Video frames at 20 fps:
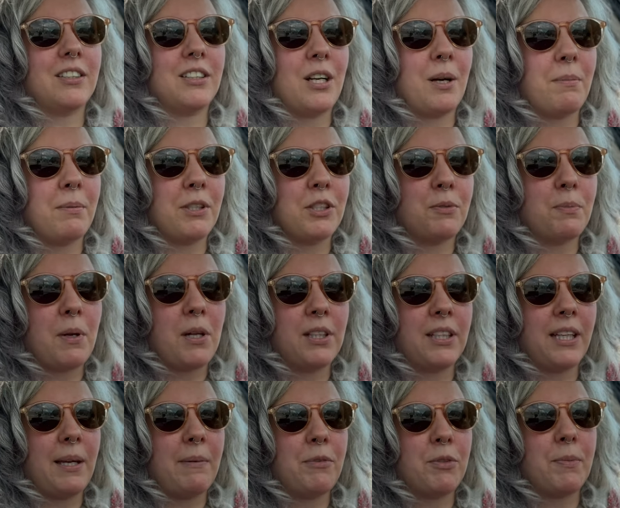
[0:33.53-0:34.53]
couple of small
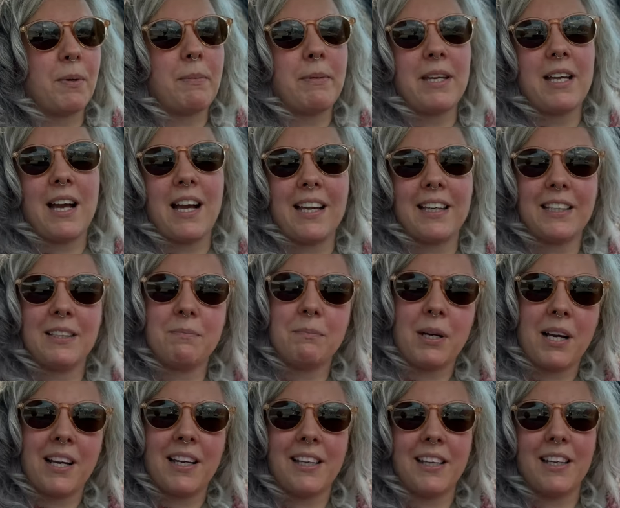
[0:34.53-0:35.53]
games maybe I can
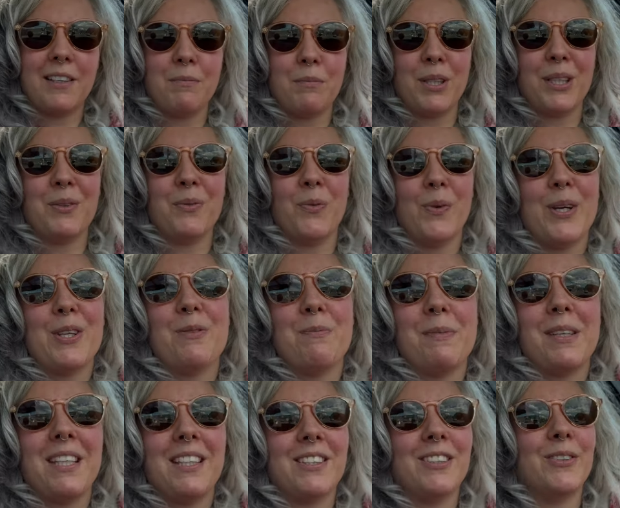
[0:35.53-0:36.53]
buy and bring with
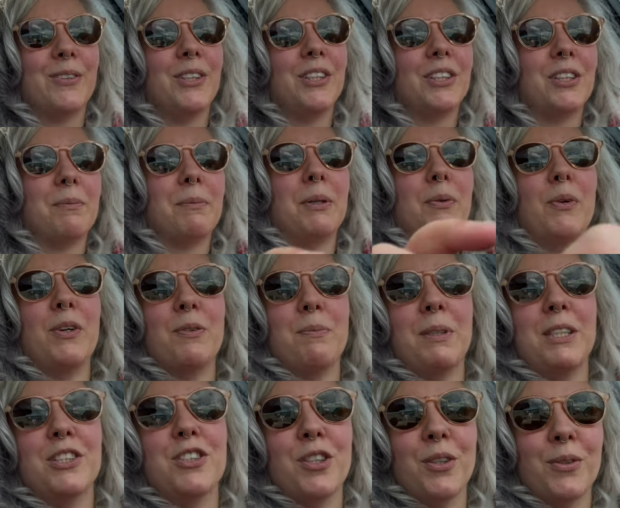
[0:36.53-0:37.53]
me. So you're coming with
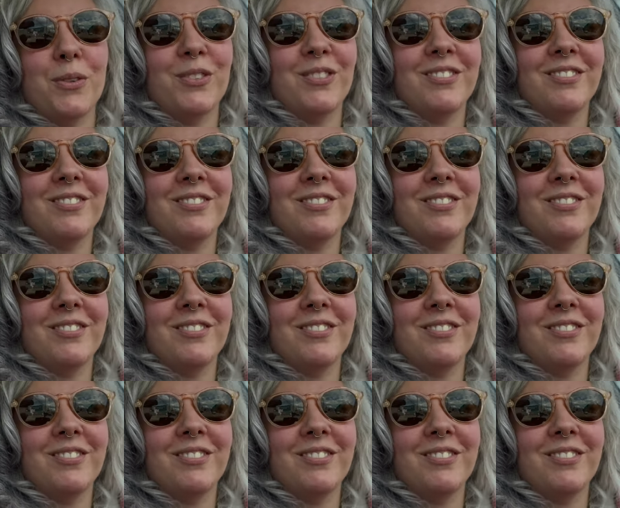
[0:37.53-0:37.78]
me too.